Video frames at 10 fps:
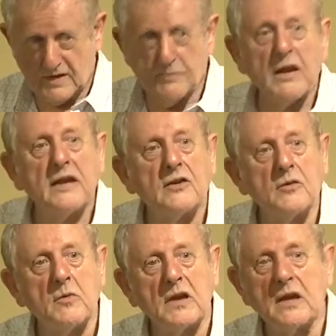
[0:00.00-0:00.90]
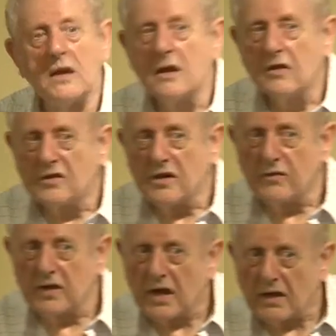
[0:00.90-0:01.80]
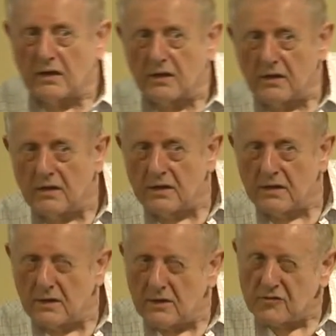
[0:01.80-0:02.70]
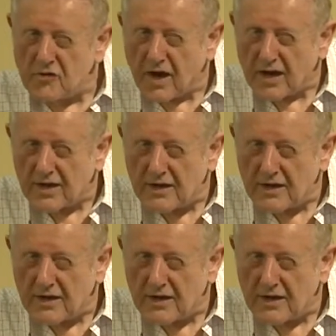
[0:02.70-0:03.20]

Explain it to me. See if you can. Try.